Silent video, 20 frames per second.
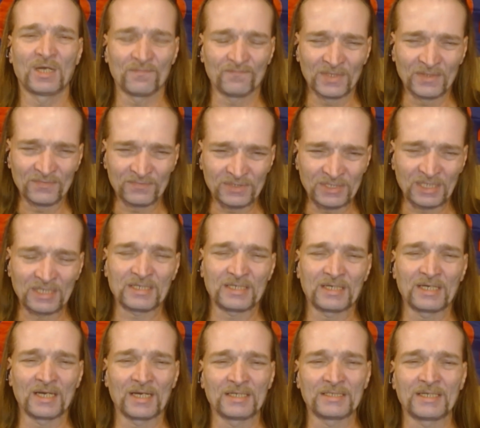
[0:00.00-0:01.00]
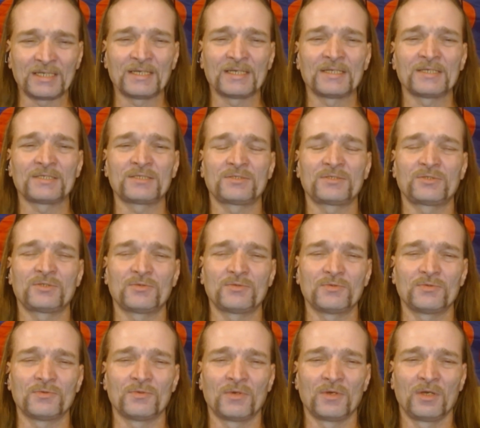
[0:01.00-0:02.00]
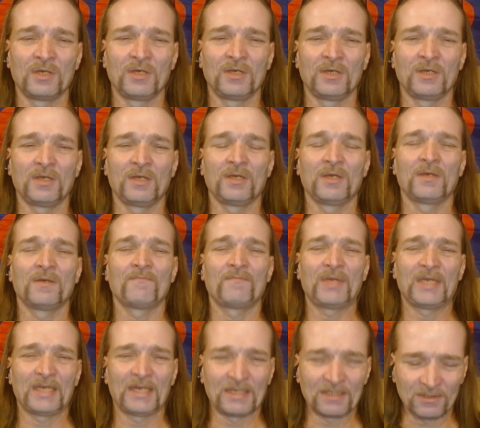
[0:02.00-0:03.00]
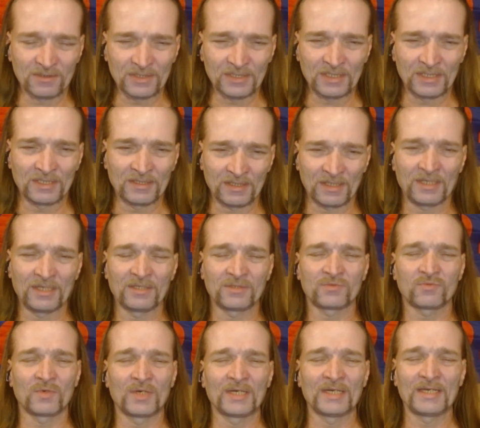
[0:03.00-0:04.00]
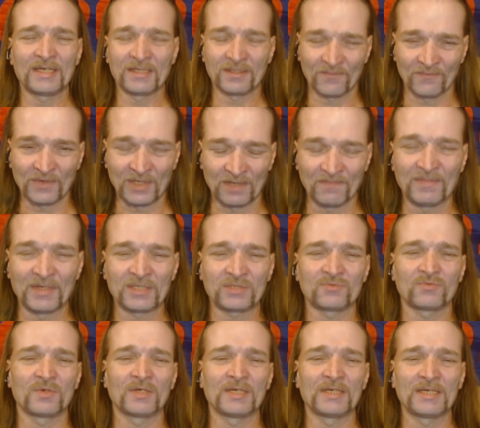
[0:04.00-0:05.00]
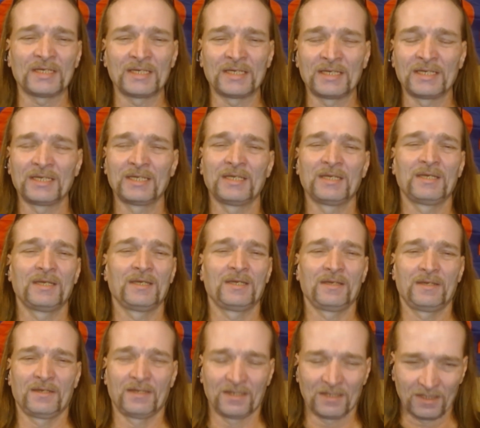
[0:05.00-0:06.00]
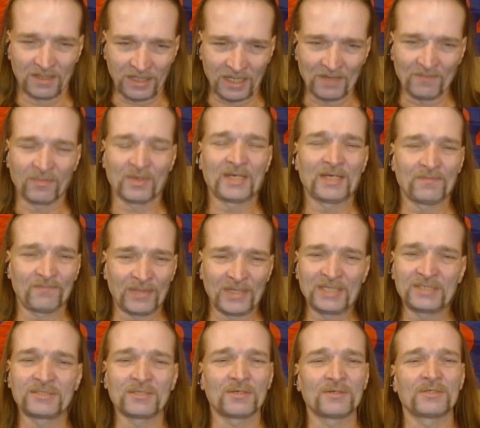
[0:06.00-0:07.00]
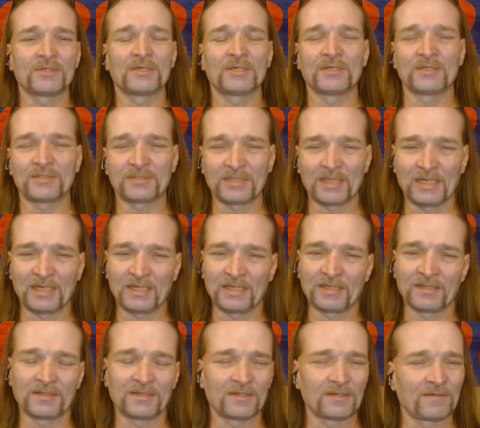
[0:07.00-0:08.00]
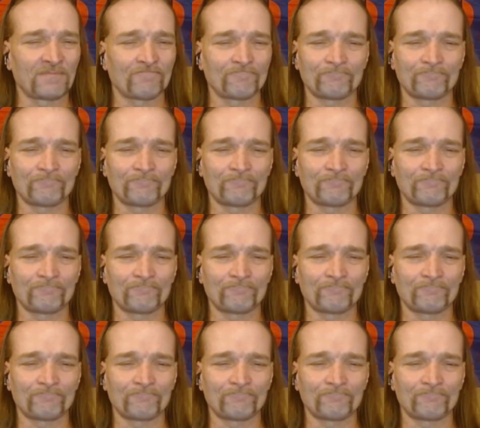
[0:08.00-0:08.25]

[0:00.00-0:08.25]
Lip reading: uplifted into God's hands, to be handled in His way, in the very best way, like bringing peace on earth and